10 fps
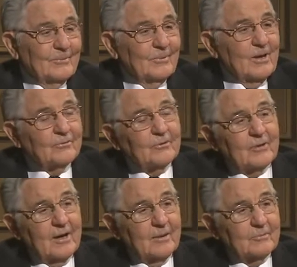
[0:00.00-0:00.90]
lots of
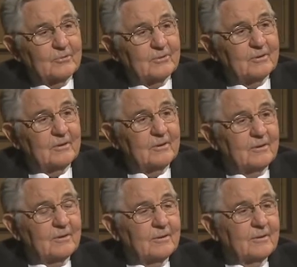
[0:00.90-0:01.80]
times
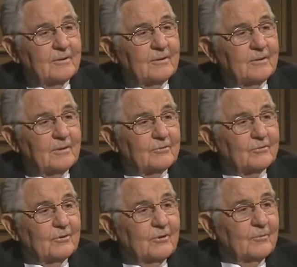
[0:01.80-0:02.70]

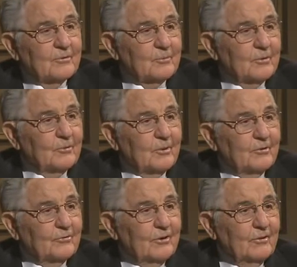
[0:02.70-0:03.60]
it's the difference
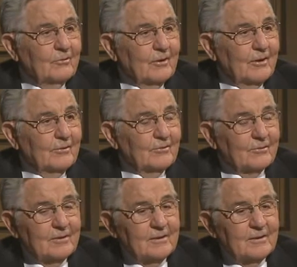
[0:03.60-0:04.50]
between seeing
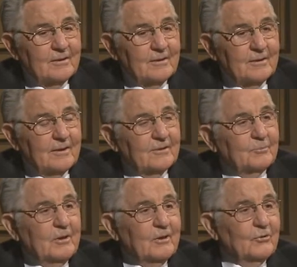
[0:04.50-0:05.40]
things as
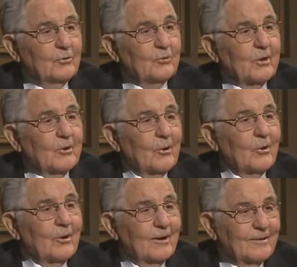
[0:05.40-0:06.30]
being in too great a
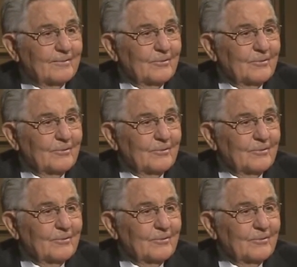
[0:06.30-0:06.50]
hurry.